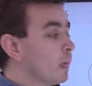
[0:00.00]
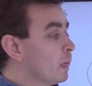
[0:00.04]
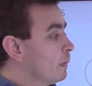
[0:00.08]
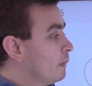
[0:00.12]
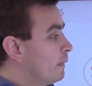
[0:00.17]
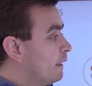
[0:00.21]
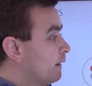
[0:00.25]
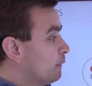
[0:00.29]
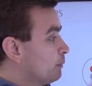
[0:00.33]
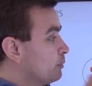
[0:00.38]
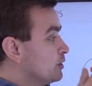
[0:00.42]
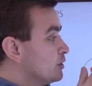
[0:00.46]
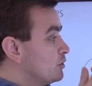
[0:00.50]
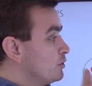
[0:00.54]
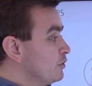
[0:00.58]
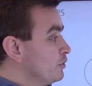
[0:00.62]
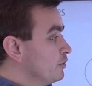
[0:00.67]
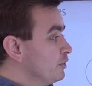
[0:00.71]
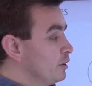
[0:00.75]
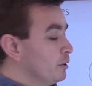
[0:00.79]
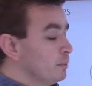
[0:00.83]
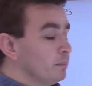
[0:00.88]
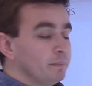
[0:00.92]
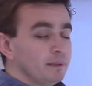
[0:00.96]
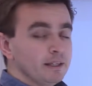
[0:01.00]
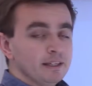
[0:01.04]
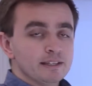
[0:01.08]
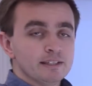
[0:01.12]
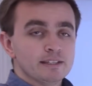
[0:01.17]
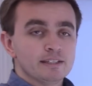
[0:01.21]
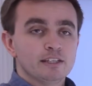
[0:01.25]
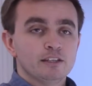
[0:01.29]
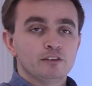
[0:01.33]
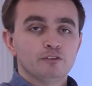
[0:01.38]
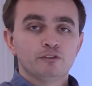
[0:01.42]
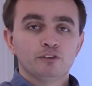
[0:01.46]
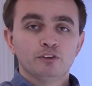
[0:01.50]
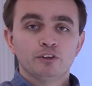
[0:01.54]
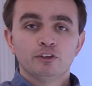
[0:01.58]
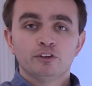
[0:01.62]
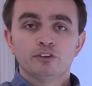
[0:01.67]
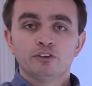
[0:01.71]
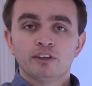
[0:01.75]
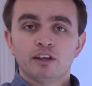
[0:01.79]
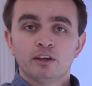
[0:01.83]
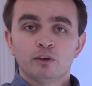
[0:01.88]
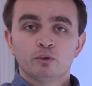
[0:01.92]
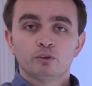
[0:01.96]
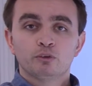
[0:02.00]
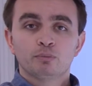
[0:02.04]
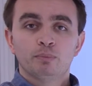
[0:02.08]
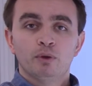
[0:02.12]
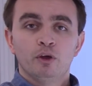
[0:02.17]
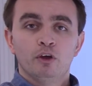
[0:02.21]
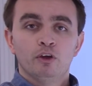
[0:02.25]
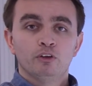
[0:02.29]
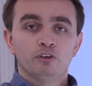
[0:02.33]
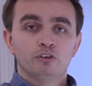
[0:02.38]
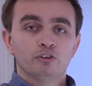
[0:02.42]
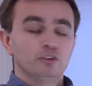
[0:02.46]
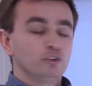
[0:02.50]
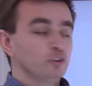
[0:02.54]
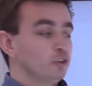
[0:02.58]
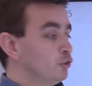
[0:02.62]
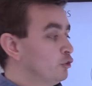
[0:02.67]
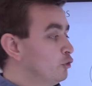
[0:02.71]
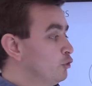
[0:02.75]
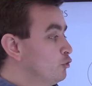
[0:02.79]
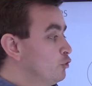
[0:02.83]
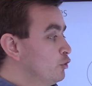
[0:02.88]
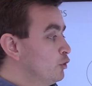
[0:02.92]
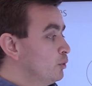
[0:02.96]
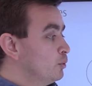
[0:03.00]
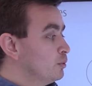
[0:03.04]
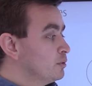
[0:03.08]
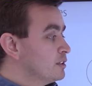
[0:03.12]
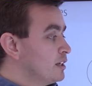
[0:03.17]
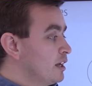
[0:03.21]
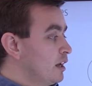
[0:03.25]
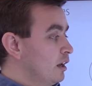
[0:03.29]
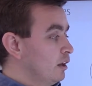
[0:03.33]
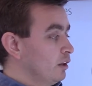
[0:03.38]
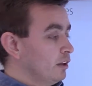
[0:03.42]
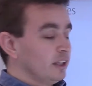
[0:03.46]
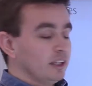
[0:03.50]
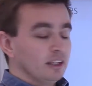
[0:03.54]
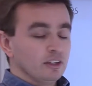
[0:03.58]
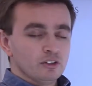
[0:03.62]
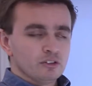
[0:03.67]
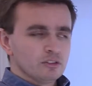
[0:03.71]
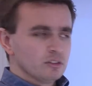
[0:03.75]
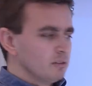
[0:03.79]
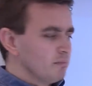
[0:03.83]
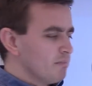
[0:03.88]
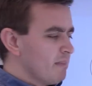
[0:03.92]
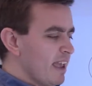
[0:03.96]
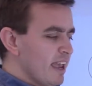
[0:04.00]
Now, this is the ability for the salesperson to drill down into